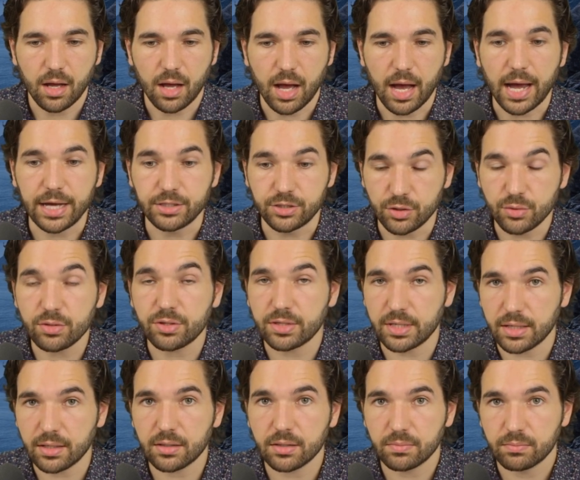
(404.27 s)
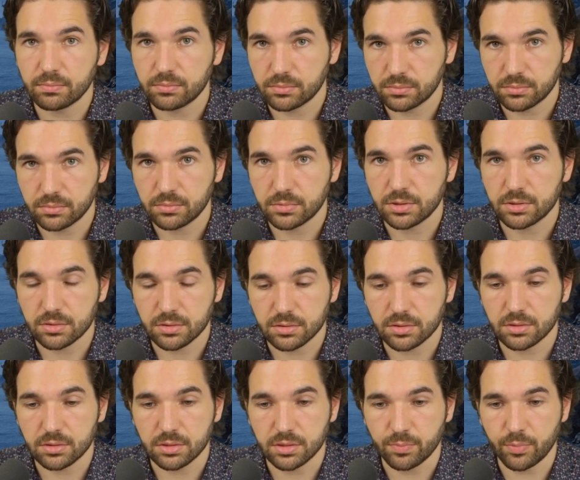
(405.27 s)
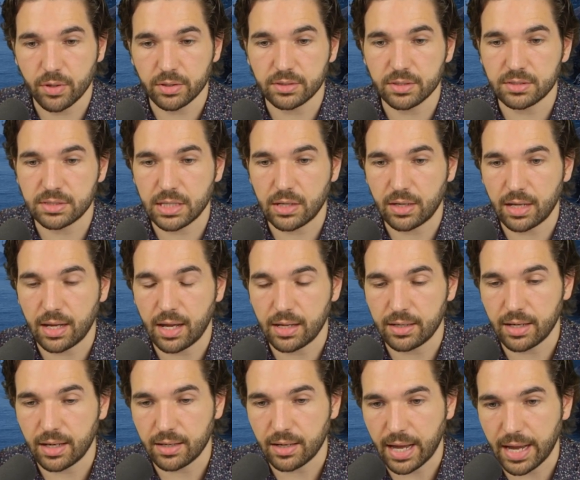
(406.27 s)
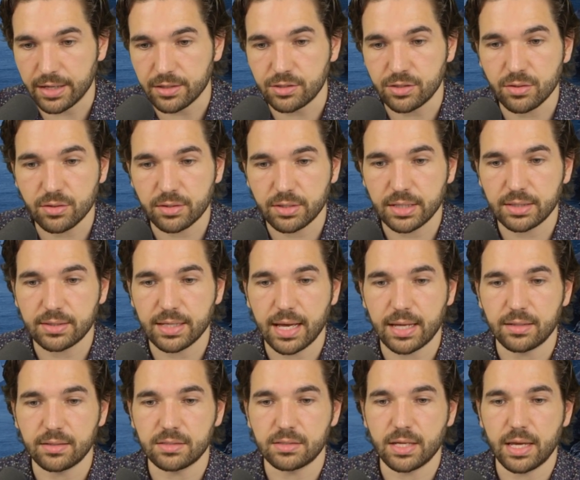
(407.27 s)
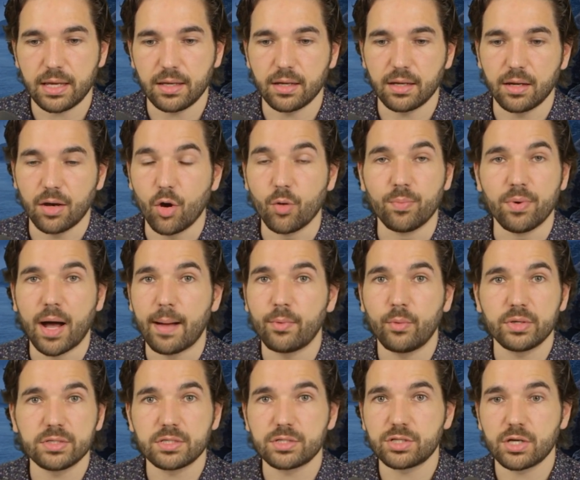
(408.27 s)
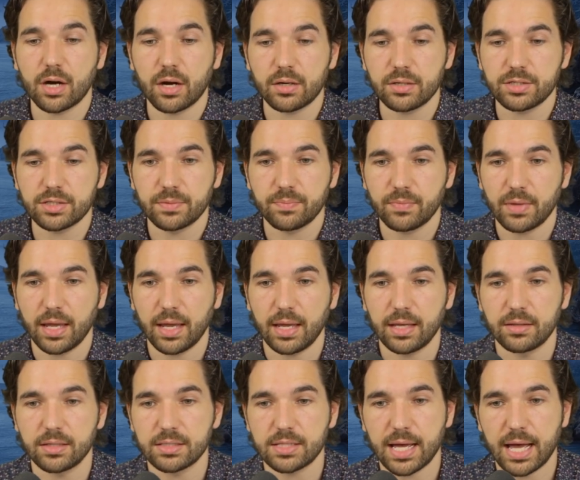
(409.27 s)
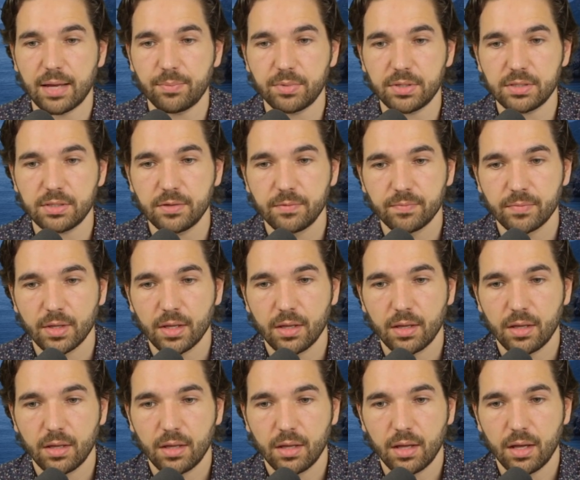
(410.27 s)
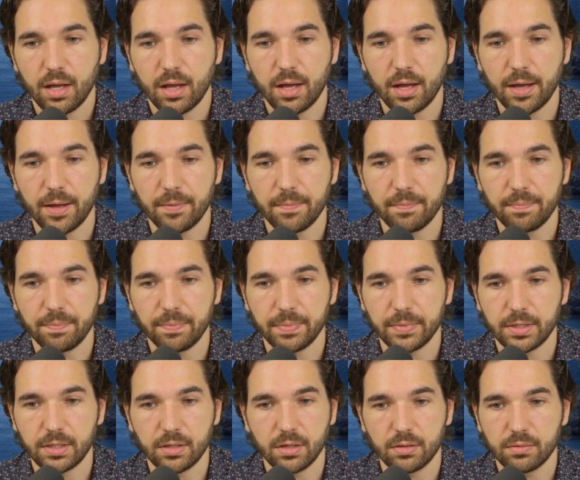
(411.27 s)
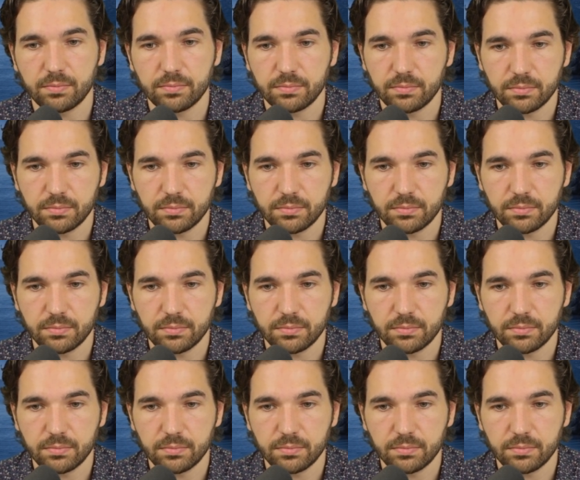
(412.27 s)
I do think, to point this out, I do think that, say, Obama was in charge and this happened, you know,